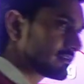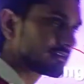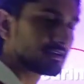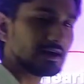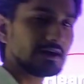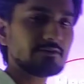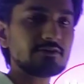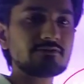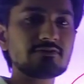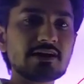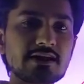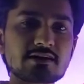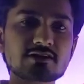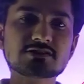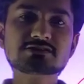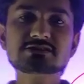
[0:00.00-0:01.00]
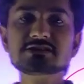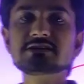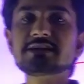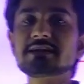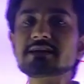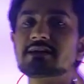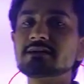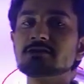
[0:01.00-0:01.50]
now if we are
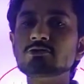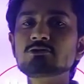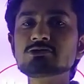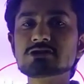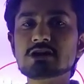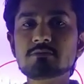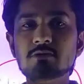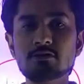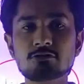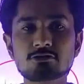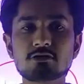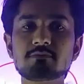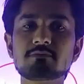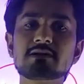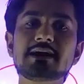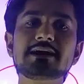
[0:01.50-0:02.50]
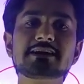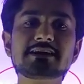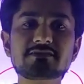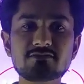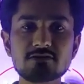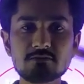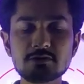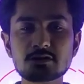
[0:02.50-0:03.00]
considering a huge amount of light,
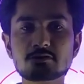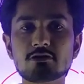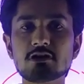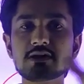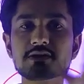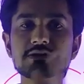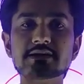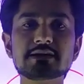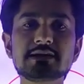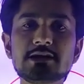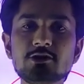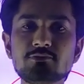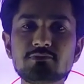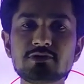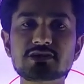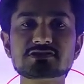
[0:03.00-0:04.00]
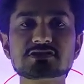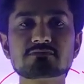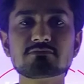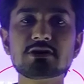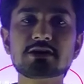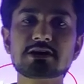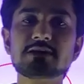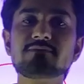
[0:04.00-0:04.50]
it will be called the
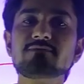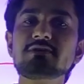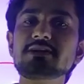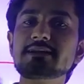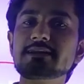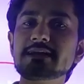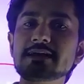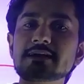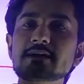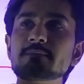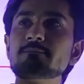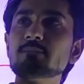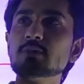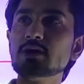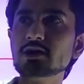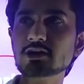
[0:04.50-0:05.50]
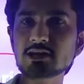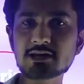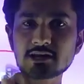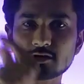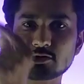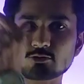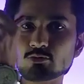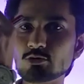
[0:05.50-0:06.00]
illumination. But if we take a
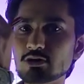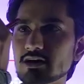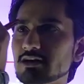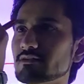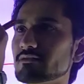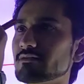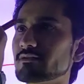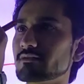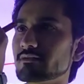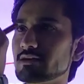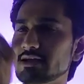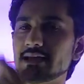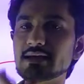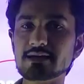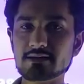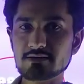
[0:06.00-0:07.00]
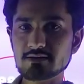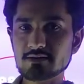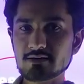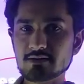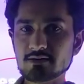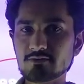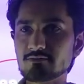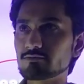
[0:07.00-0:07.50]
particular
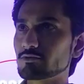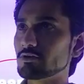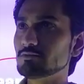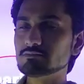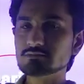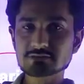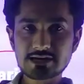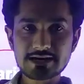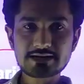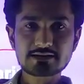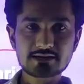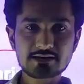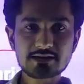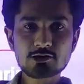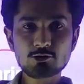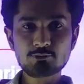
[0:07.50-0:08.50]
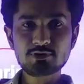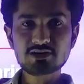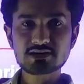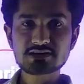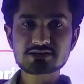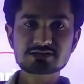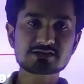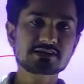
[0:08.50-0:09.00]
ray from that
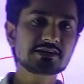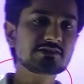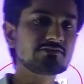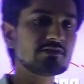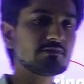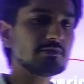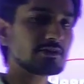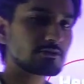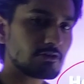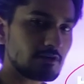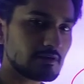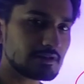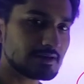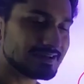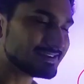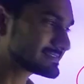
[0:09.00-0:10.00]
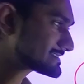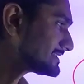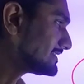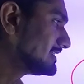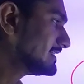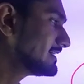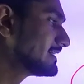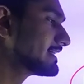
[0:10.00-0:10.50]
illumination, it will be called as
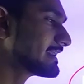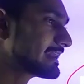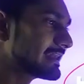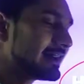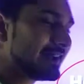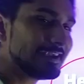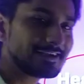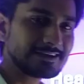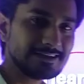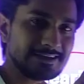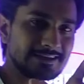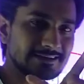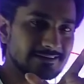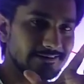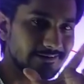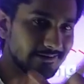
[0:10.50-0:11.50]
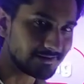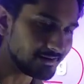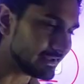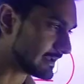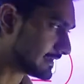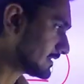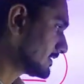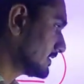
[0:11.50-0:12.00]
a lightning
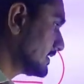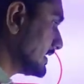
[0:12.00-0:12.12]
ray.